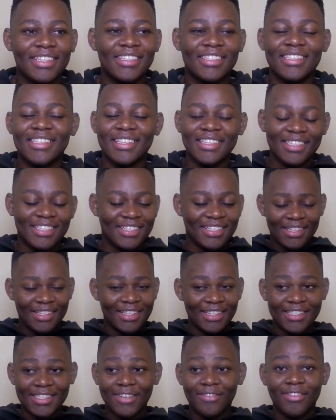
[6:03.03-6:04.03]
It just
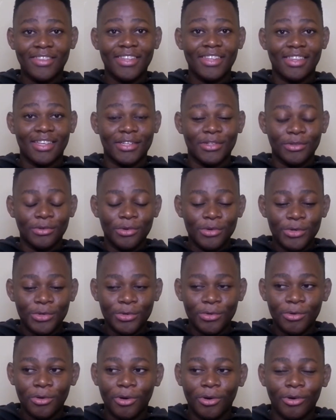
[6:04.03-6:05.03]
takes everything that you
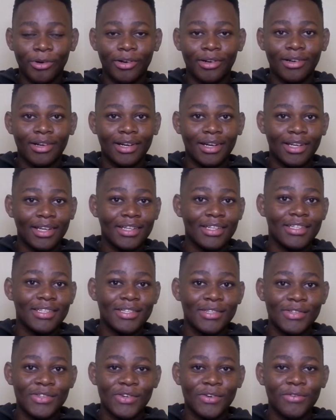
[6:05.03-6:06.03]
do on an
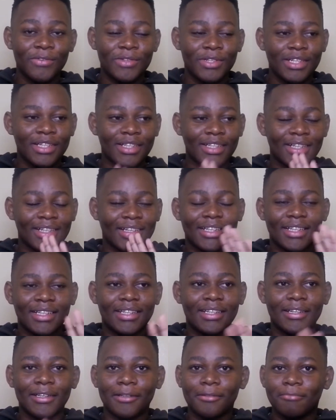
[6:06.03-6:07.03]
editing software
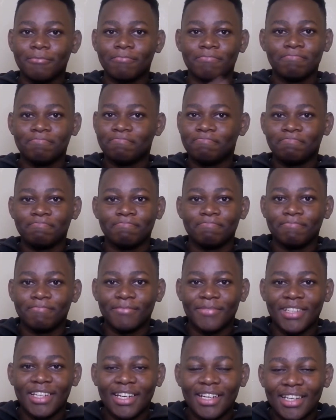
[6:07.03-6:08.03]
and
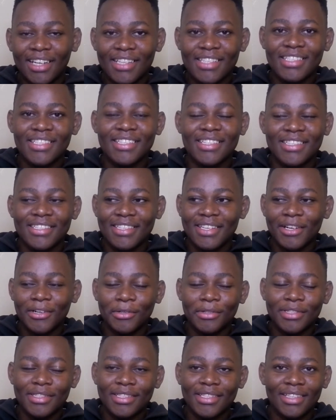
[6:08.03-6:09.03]
does it in
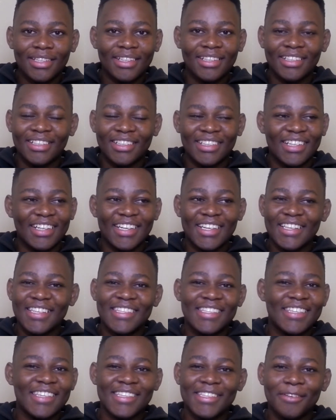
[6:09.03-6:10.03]
seconds. It's
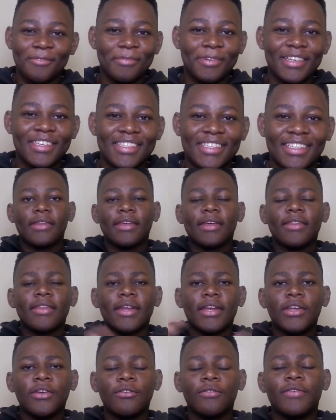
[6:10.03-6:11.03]
just amazing. The other
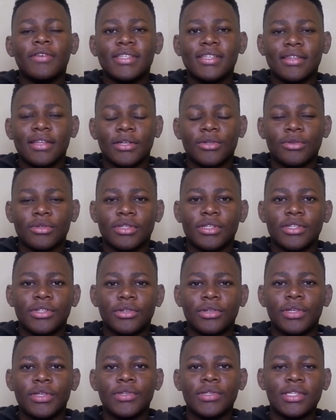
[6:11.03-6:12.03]
new feature that was
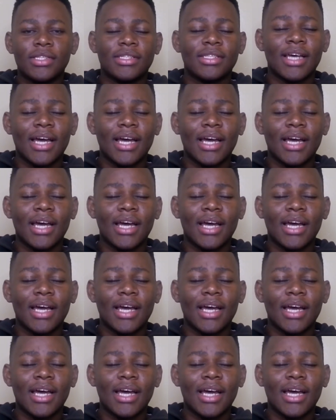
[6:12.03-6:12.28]
introduced is